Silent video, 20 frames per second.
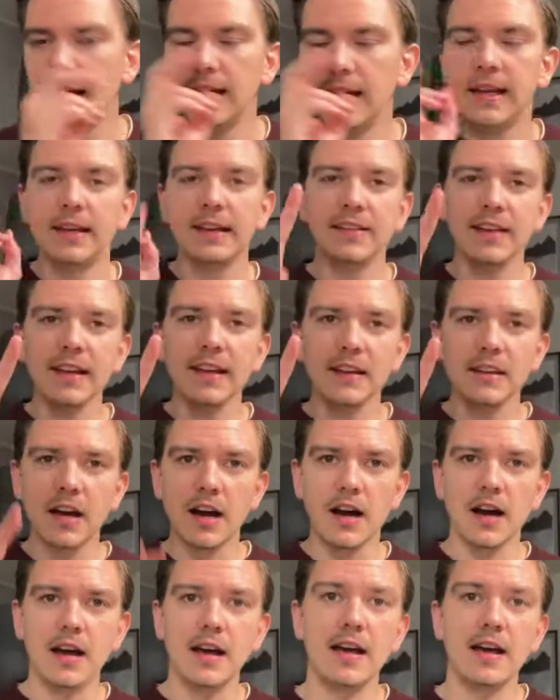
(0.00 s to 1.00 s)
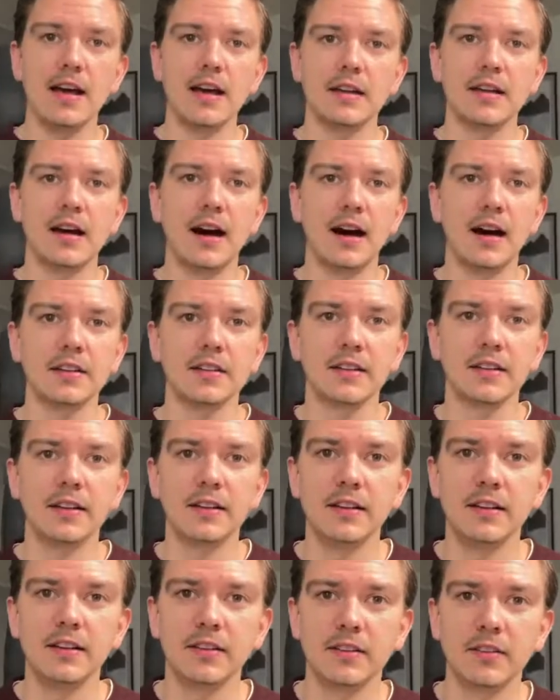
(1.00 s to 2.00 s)
The second task
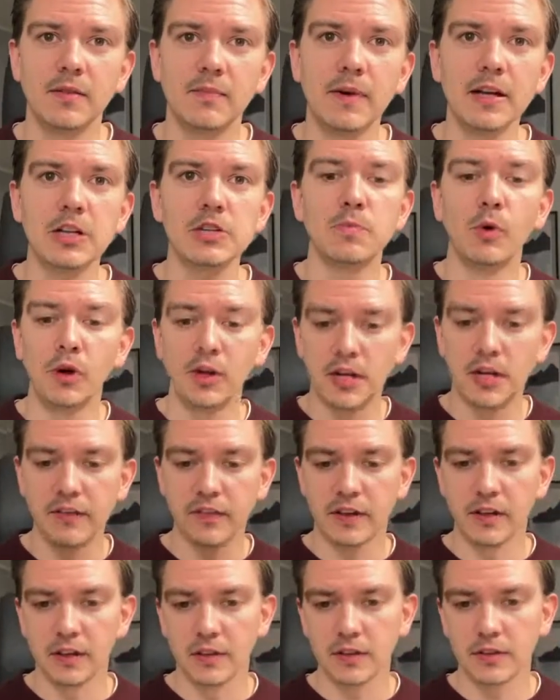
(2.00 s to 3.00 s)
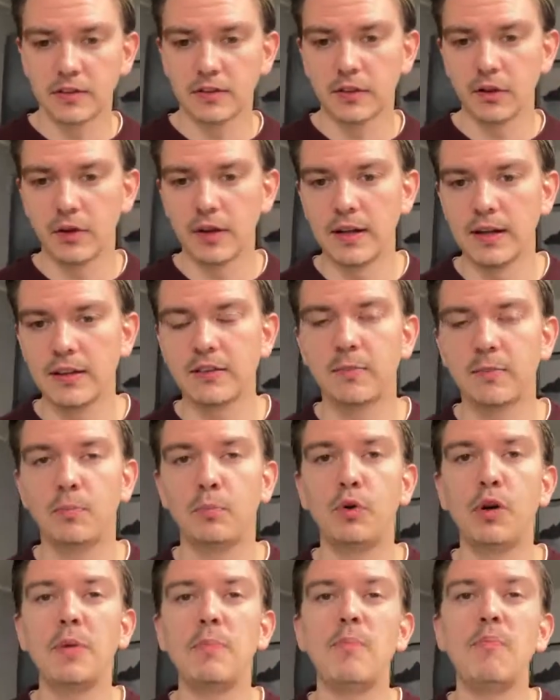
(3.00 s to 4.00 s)
is much more difficult. So it's
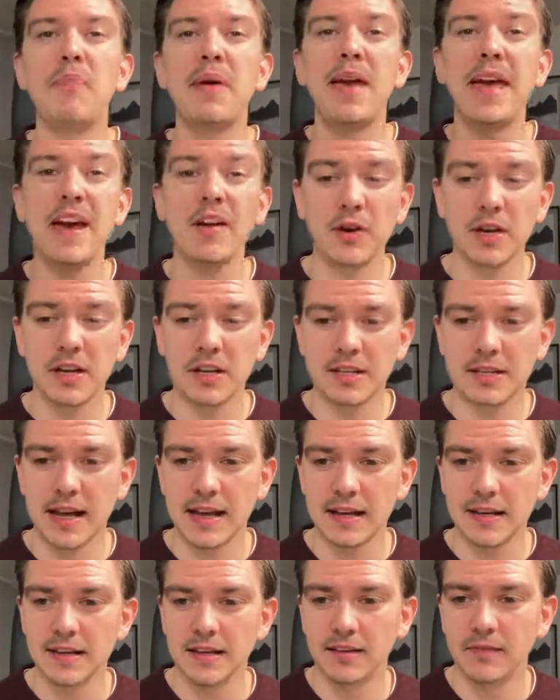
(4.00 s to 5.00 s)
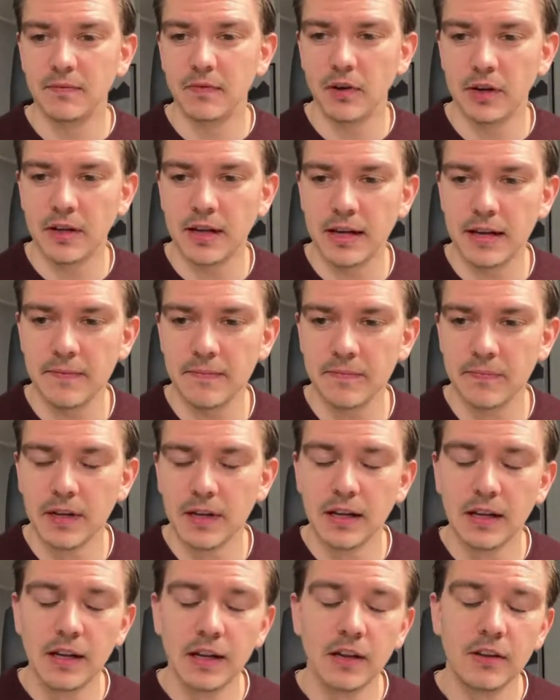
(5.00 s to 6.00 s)
preparing data. Okay,
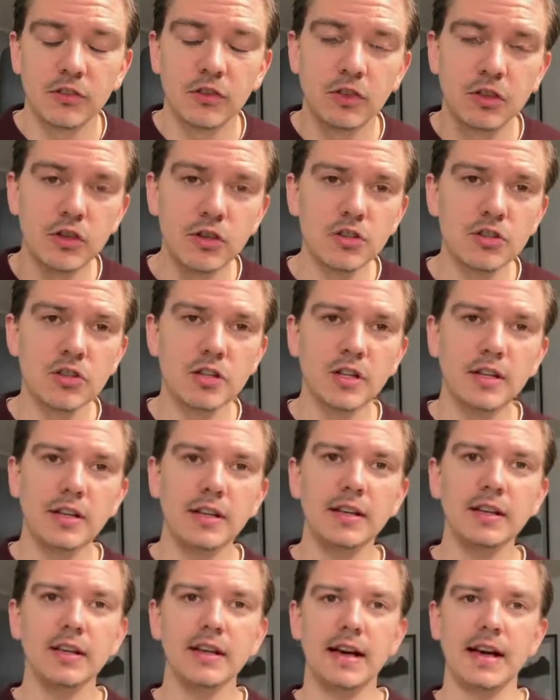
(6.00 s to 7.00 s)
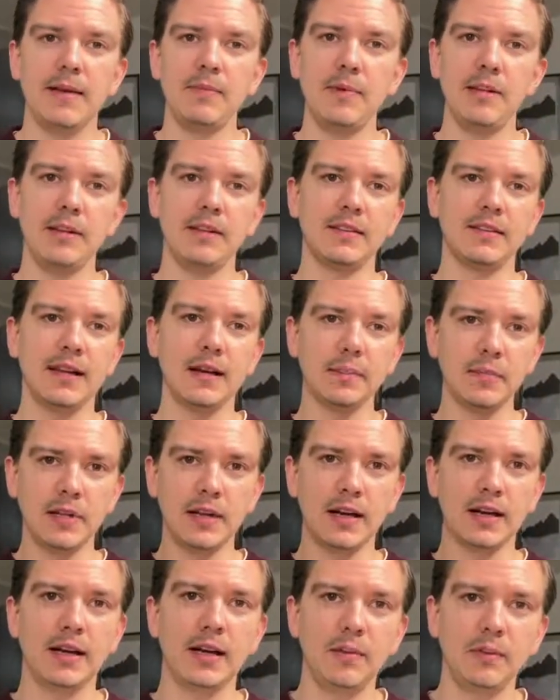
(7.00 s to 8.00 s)
so usually, I mean,
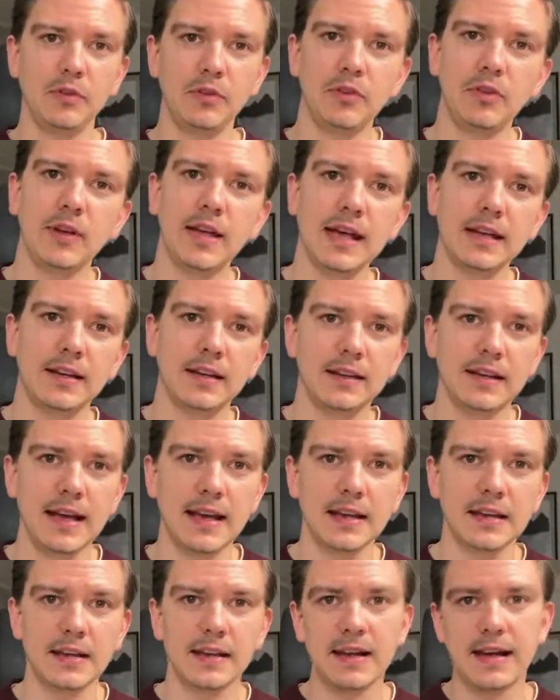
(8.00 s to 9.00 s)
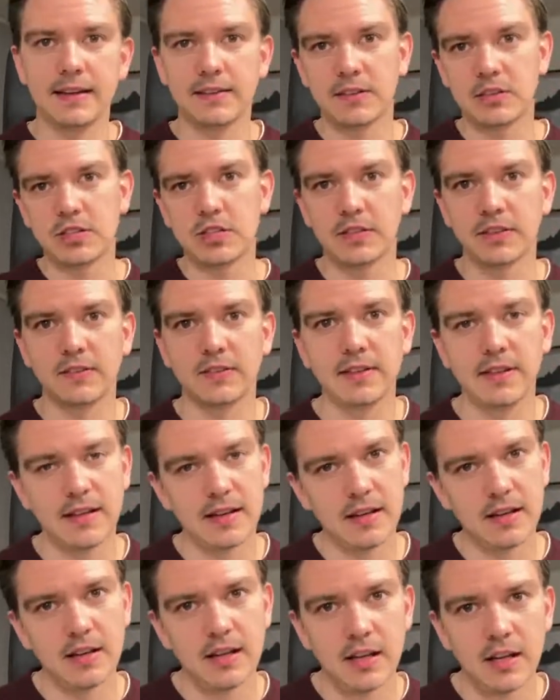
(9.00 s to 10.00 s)
sometimes you get the data, as I just
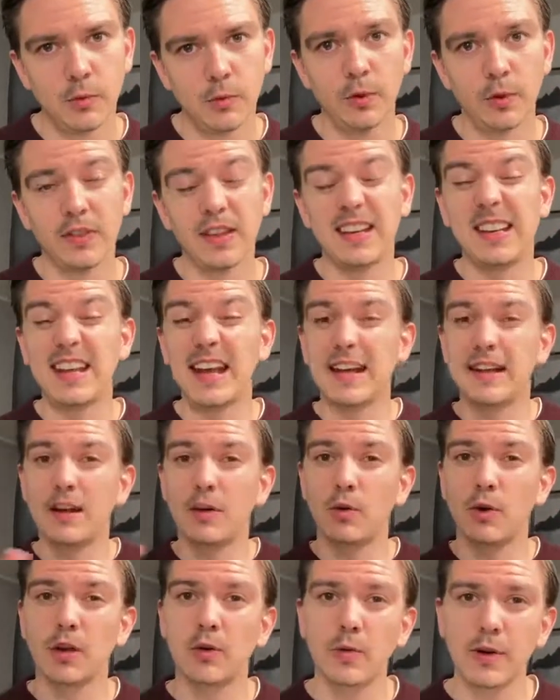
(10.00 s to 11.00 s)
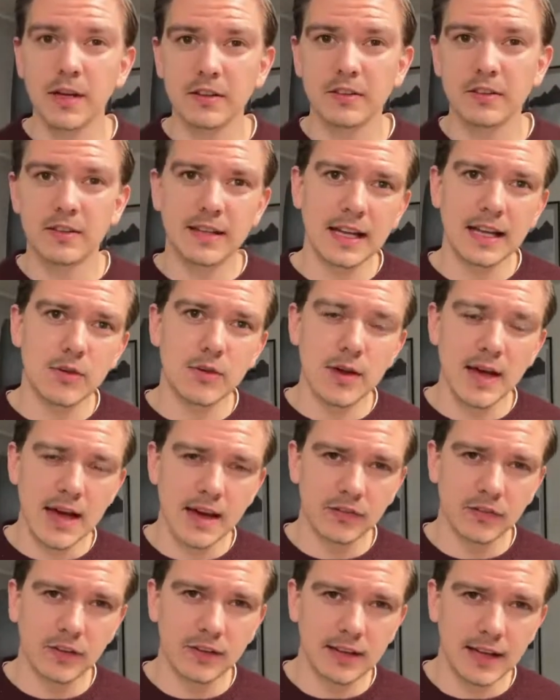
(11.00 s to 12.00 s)
said, with a data request. Then you
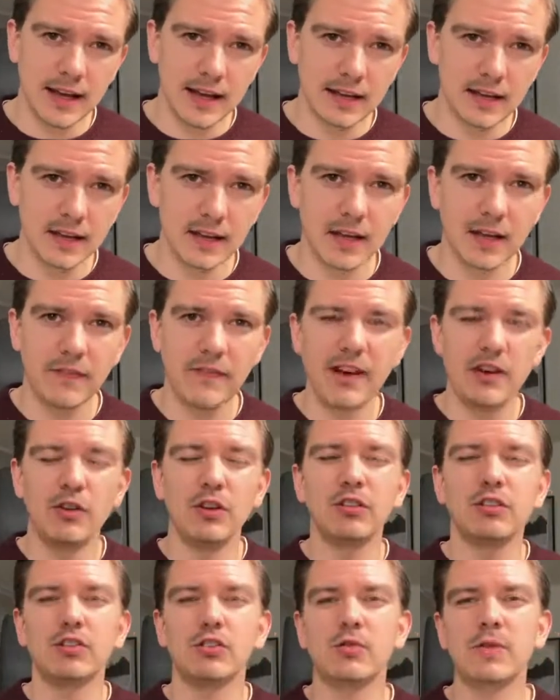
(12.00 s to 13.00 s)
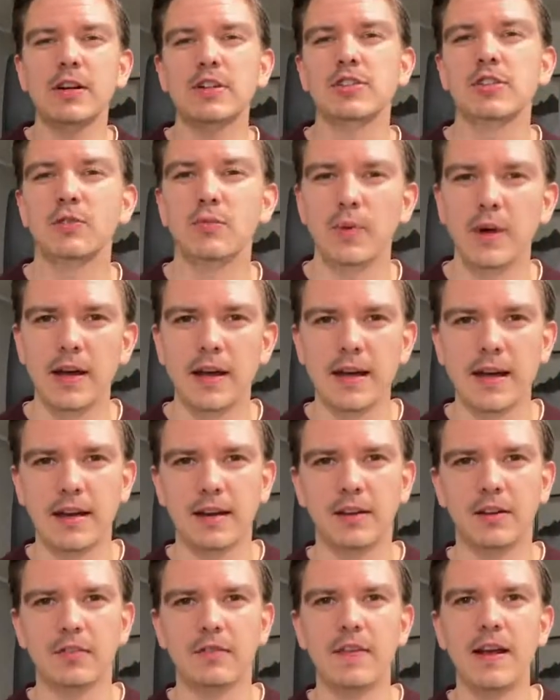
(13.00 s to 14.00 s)
have the data in a very structured way, and
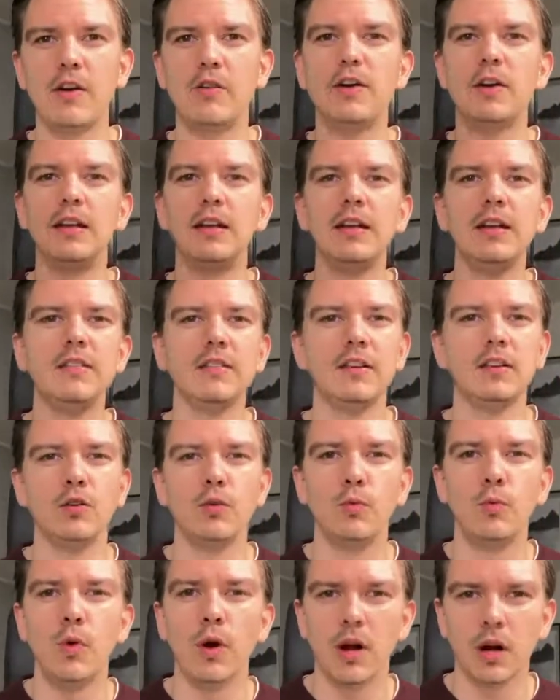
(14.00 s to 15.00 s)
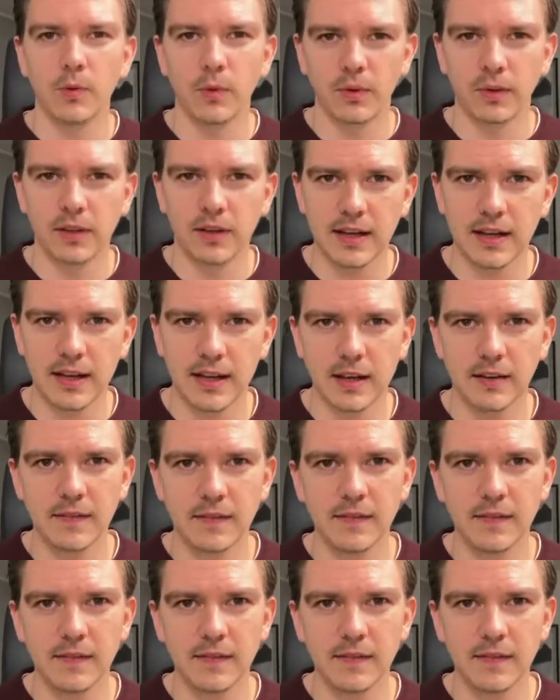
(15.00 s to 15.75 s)
it's very easy to work with the data.